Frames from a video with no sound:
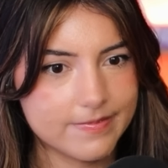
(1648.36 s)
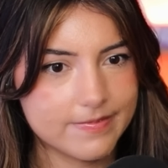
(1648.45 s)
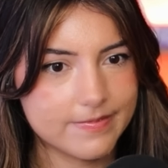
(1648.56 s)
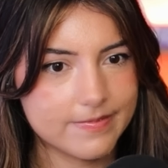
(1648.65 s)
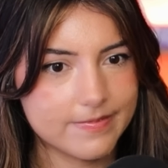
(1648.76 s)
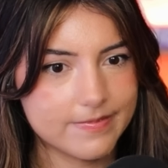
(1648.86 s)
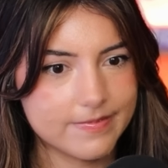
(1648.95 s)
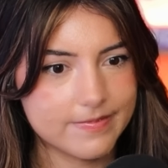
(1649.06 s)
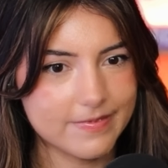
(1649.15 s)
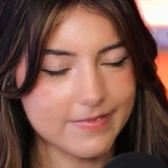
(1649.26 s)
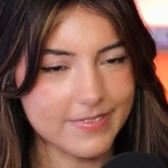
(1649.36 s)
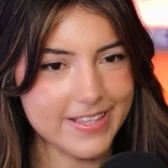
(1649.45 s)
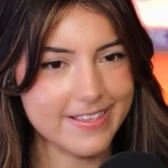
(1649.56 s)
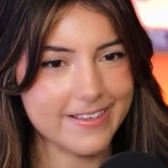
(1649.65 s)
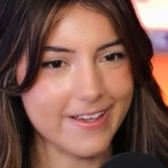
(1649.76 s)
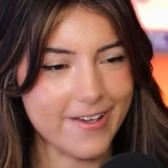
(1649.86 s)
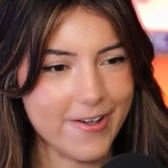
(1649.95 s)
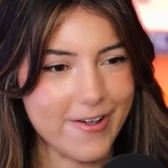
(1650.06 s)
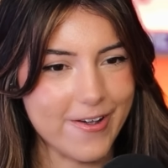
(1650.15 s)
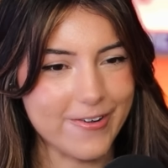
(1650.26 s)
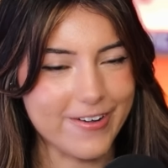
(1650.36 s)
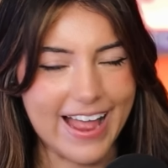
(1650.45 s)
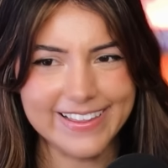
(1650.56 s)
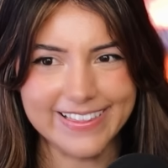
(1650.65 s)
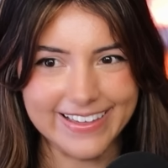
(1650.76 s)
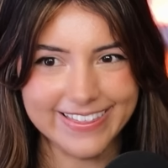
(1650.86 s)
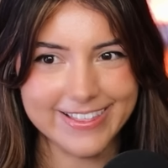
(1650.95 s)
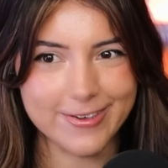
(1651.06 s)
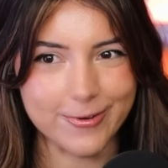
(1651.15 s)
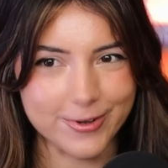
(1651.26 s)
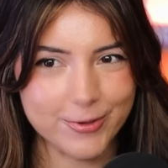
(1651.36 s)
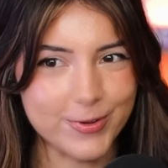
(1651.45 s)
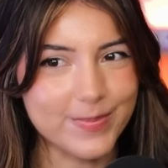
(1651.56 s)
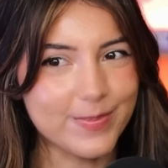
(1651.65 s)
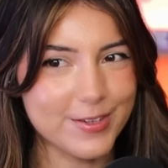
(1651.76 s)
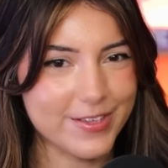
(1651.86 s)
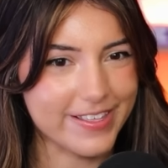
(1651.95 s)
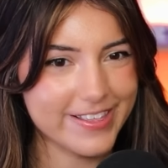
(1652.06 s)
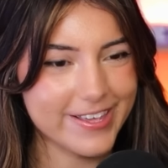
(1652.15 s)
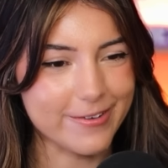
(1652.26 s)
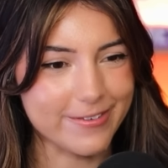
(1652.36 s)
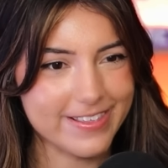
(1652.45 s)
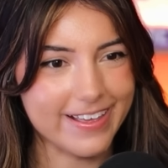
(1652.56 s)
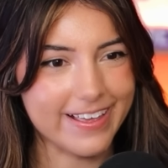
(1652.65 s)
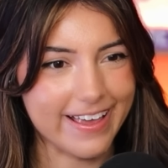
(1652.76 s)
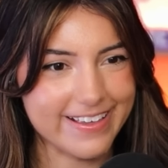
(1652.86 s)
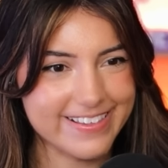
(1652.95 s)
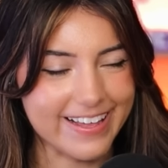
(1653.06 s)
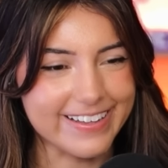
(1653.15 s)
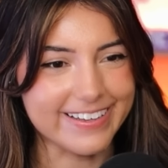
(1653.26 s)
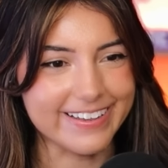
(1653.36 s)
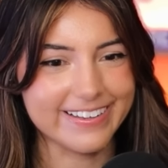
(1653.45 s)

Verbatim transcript: Yeah. Let's go. I like the Torchwood music too. It's like exciting.